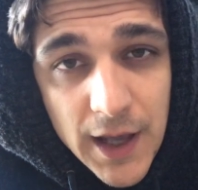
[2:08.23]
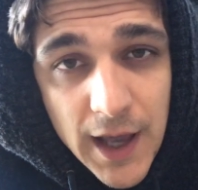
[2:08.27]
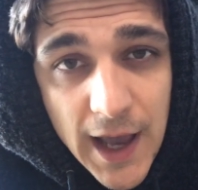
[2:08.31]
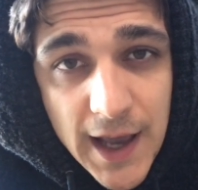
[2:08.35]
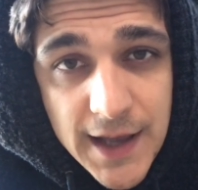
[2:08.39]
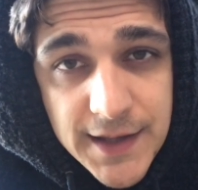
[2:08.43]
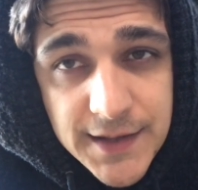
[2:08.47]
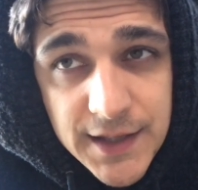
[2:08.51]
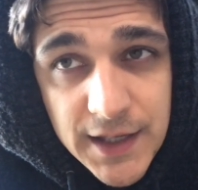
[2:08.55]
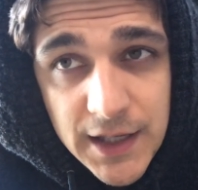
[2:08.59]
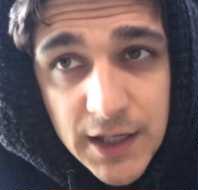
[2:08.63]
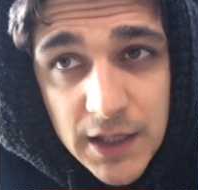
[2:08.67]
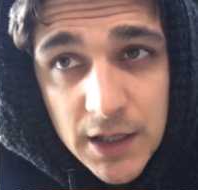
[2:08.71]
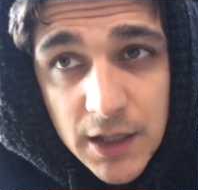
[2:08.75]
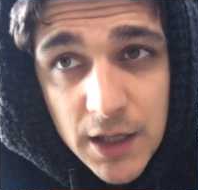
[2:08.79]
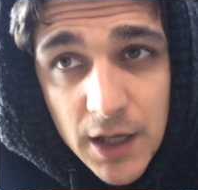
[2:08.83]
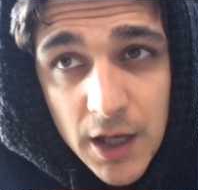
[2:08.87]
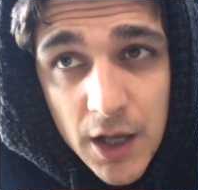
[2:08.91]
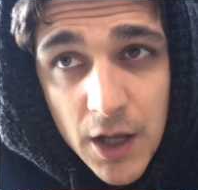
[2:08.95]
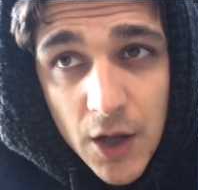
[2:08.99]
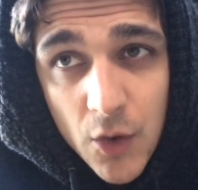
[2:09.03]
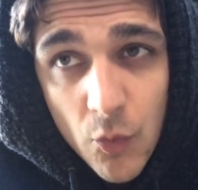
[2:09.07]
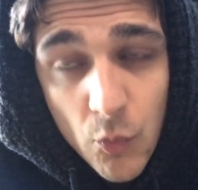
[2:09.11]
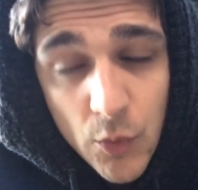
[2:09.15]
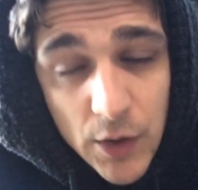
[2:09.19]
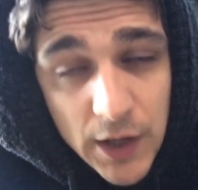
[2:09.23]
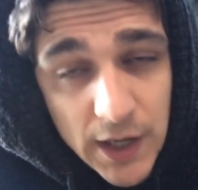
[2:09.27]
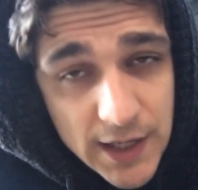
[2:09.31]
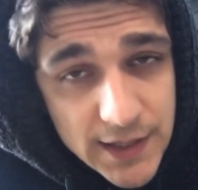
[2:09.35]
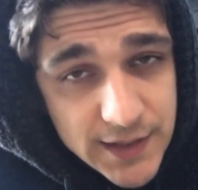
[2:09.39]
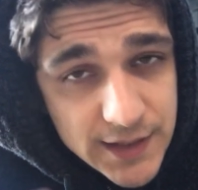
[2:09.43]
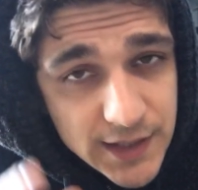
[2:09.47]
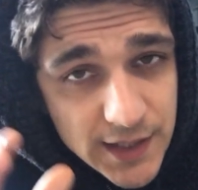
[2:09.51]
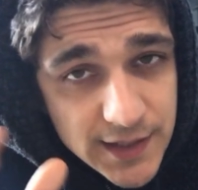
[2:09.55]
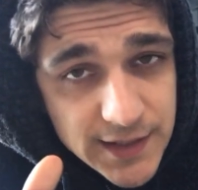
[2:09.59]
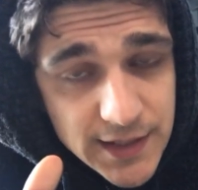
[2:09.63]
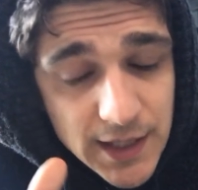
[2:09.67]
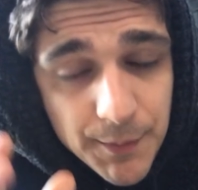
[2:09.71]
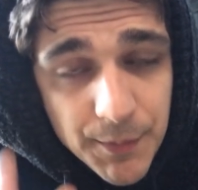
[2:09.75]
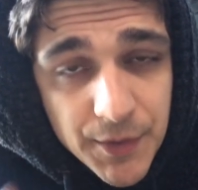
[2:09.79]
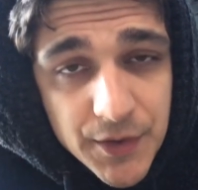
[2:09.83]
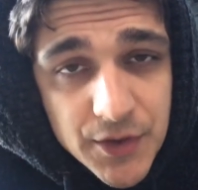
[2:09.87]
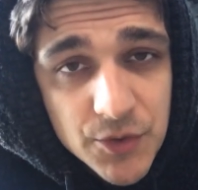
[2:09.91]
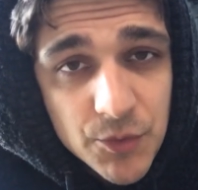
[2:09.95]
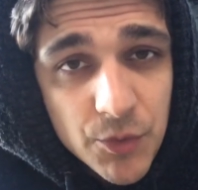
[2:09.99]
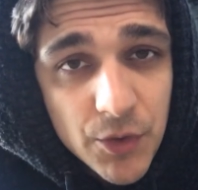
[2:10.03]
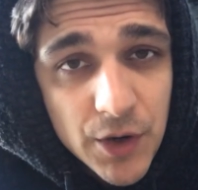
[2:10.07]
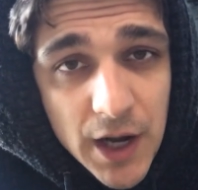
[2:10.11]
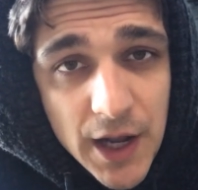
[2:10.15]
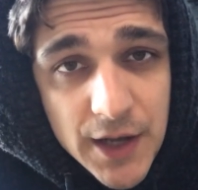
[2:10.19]
as in when I see somebody
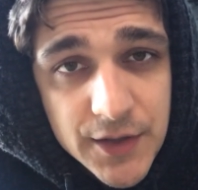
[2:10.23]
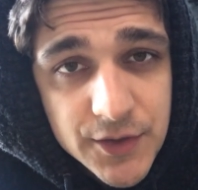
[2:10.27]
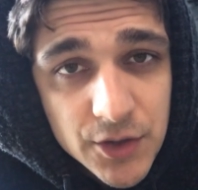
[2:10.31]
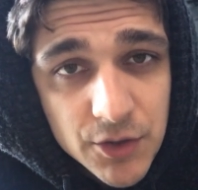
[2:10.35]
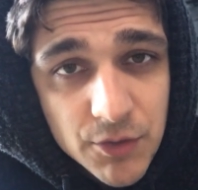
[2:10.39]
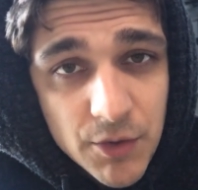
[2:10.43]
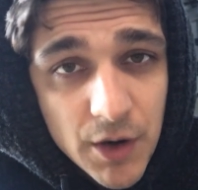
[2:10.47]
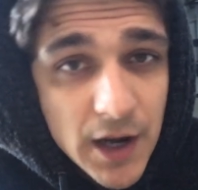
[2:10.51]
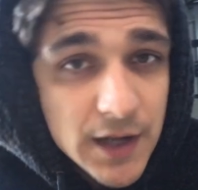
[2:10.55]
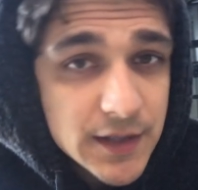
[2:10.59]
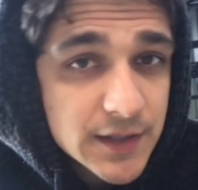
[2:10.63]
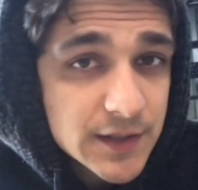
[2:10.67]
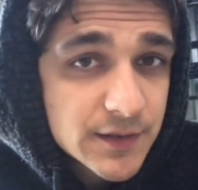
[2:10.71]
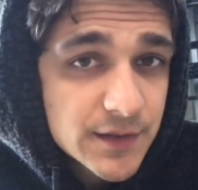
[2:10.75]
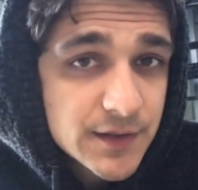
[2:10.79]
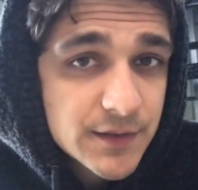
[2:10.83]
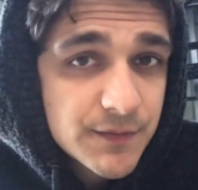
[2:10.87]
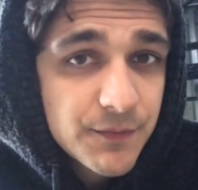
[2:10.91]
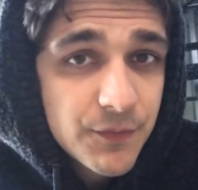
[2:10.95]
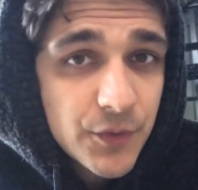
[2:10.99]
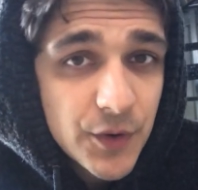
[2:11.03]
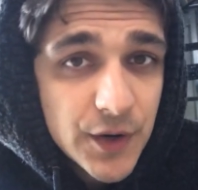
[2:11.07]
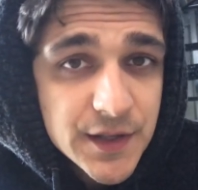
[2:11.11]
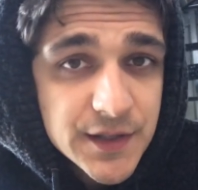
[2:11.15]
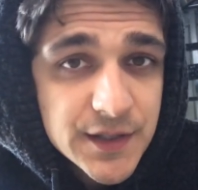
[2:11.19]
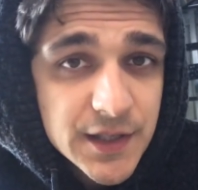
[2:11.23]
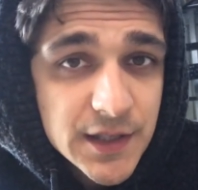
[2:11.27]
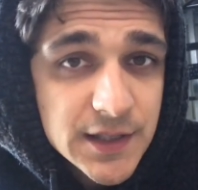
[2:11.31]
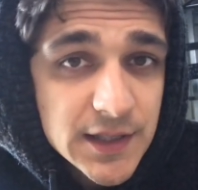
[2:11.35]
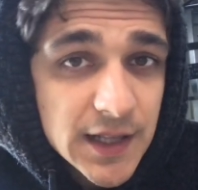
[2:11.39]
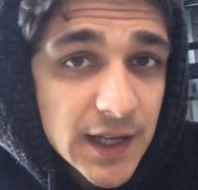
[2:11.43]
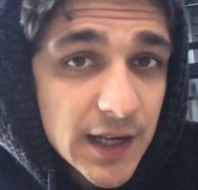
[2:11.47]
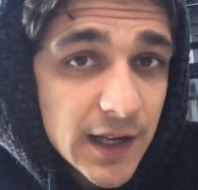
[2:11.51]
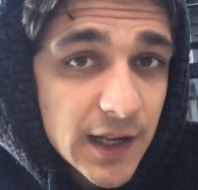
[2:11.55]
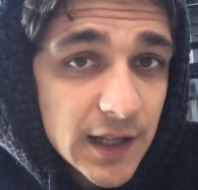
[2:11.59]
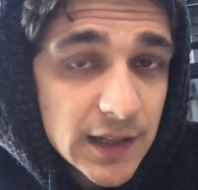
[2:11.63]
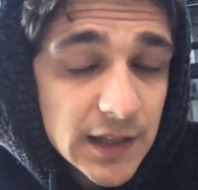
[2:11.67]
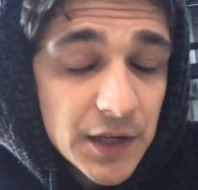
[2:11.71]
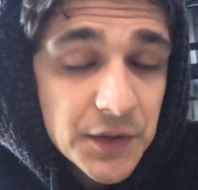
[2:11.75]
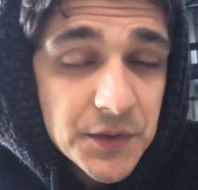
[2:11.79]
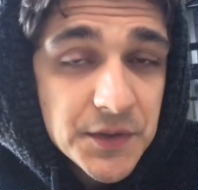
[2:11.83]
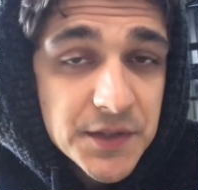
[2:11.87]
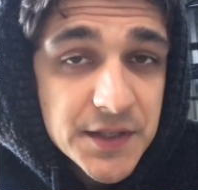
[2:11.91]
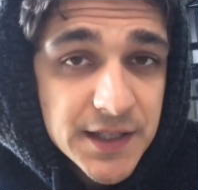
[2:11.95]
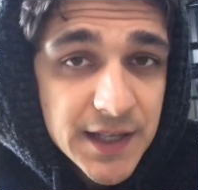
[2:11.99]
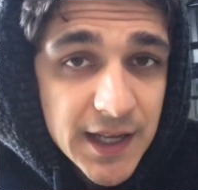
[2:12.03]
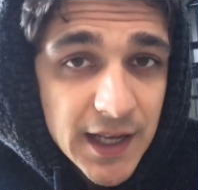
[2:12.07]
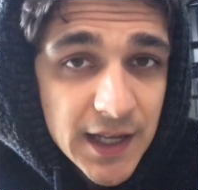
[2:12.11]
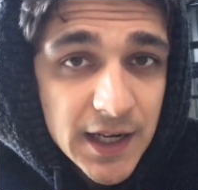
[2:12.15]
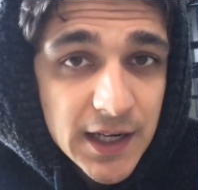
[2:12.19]
squat ass to grass, for instance, like
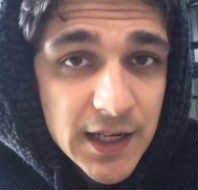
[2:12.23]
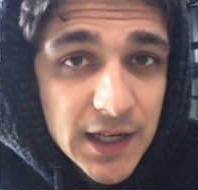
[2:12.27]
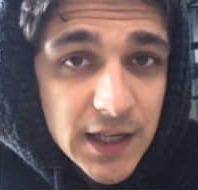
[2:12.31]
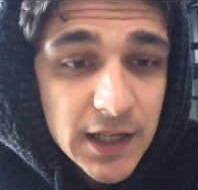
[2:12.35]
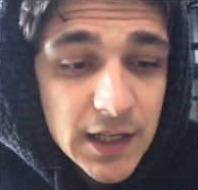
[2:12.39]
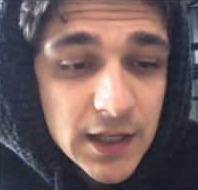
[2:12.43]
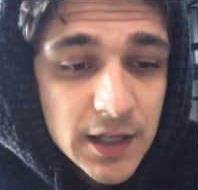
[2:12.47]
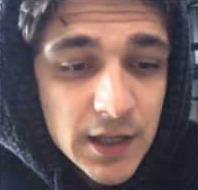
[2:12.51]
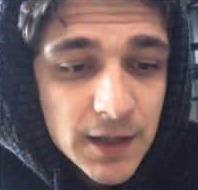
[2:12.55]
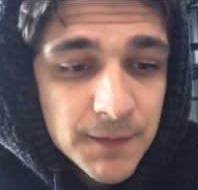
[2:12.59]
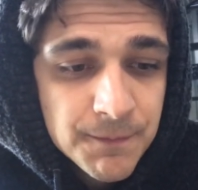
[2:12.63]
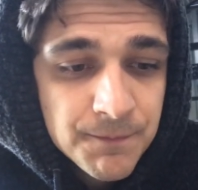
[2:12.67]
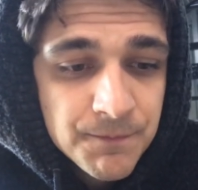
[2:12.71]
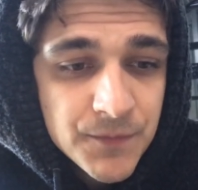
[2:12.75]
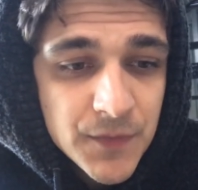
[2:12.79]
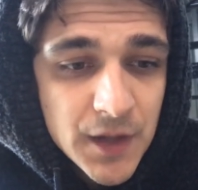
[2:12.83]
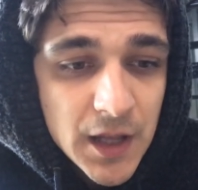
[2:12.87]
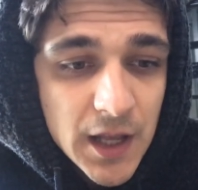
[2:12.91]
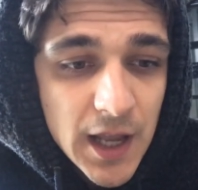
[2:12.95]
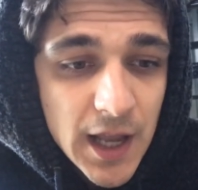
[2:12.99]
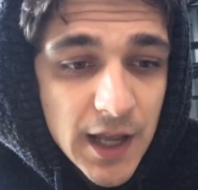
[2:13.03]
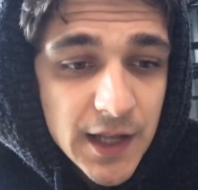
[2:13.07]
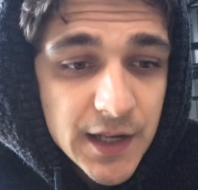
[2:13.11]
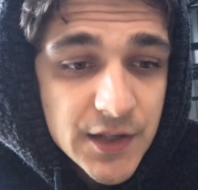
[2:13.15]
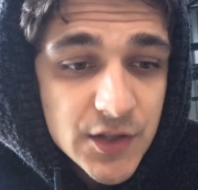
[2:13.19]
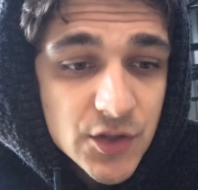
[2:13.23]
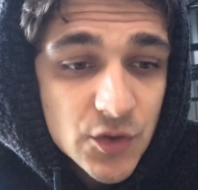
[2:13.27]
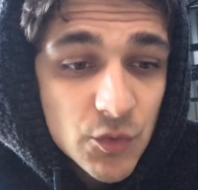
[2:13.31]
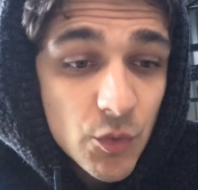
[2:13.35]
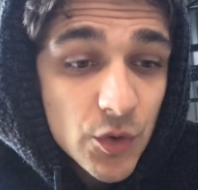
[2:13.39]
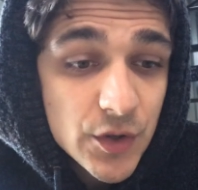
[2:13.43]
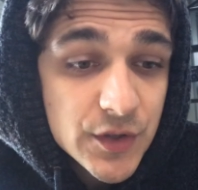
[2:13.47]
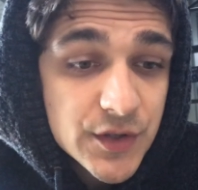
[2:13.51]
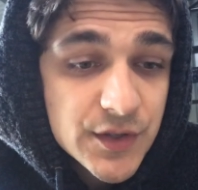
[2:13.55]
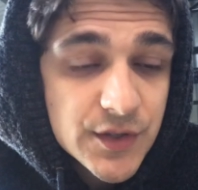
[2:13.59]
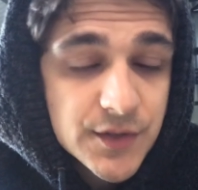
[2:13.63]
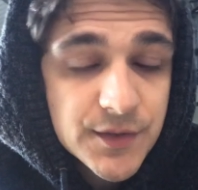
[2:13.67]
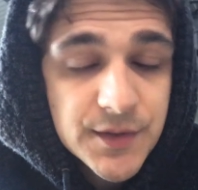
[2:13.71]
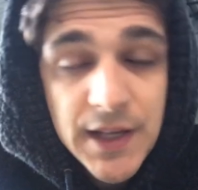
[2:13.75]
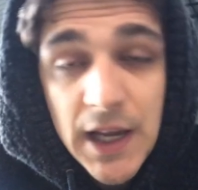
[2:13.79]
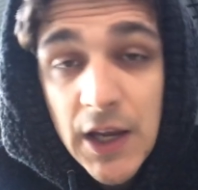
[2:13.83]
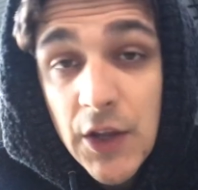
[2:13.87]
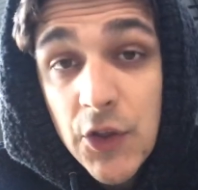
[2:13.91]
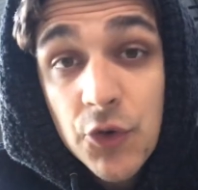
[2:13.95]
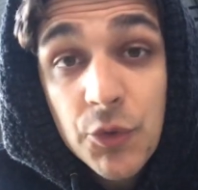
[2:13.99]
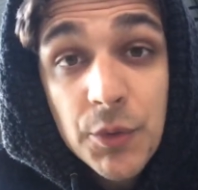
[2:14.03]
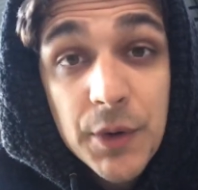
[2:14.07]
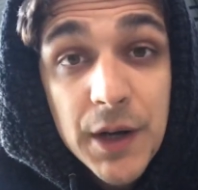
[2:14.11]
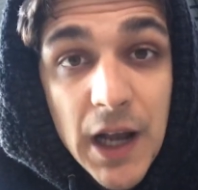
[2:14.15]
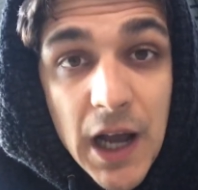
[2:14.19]
Clarence Kennedy, and he squats, say,
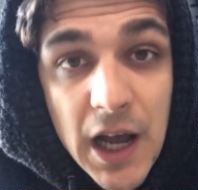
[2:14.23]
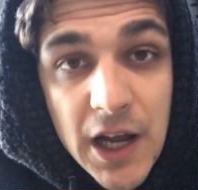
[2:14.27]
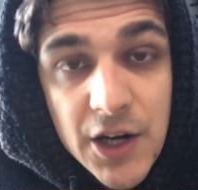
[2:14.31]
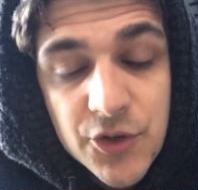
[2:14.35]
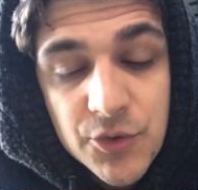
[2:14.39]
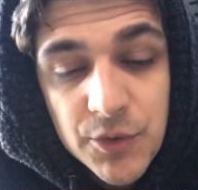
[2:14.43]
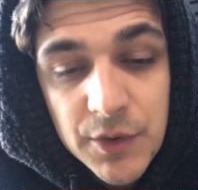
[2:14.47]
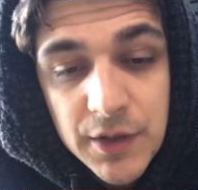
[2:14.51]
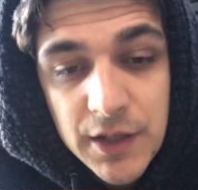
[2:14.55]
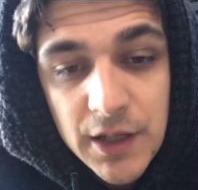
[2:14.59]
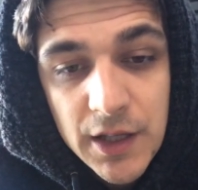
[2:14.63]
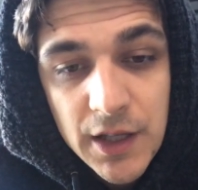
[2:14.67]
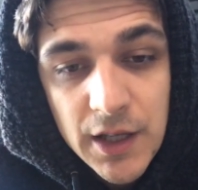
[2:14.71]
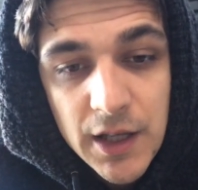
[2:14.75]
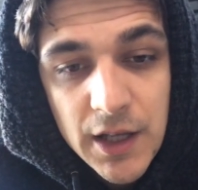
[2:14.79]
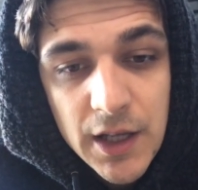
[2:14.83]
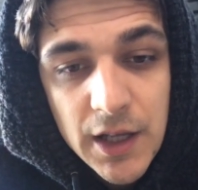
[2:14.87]
300,